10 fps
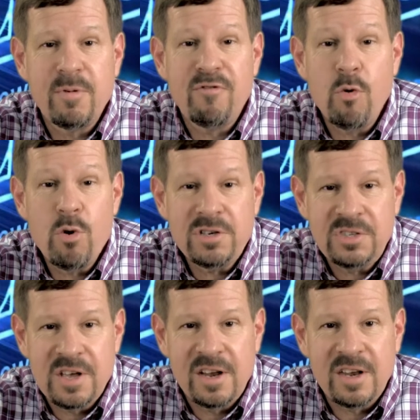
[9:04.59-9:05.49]
before
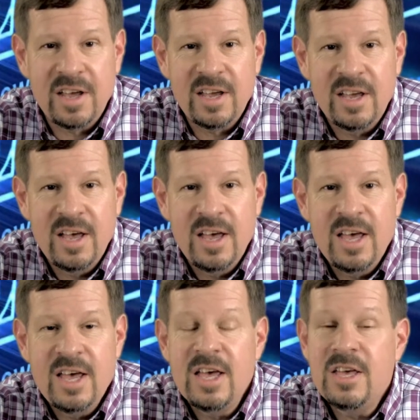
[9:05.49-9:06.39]
Sunday,
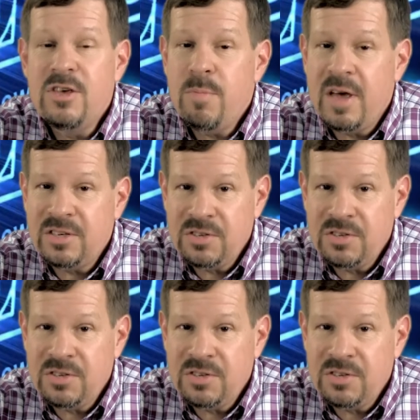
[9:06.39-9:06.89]
you may